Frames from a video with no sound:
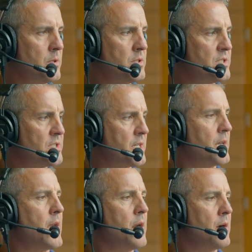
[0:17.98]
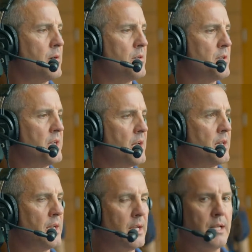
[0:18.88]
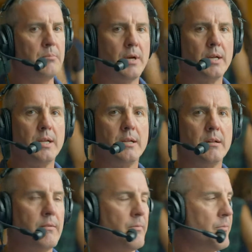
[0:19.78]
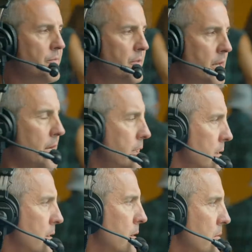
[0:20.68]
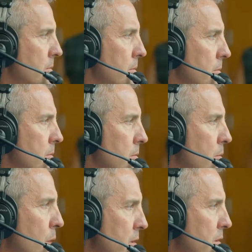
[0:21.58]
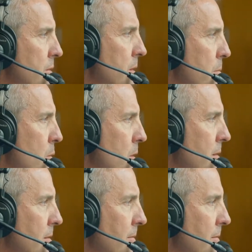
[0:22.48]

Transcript: scared to tell anybody that I didn't know what to do anymore.